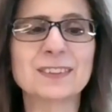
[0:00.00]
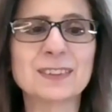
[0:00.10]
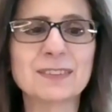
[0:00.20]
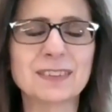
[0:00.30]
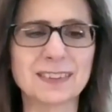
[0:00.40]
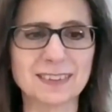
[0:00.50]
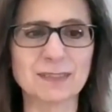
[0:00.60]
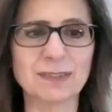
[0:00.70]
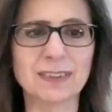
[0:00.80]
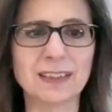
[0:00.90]
to feel
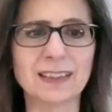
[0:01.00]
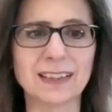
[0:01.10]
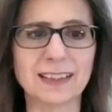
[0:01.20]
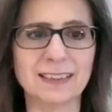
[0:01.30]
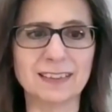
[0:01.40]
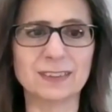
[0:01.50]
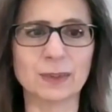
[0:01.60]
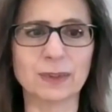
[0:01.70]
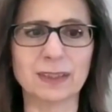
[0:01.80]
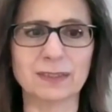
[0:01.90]
the feeling and the
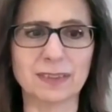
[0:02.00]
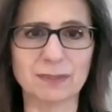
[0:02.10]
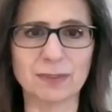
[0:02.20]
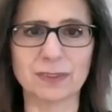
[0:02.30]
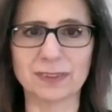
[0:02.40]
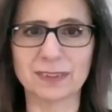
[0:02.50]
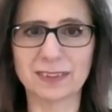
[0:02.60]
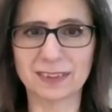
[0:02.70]
joy of it first.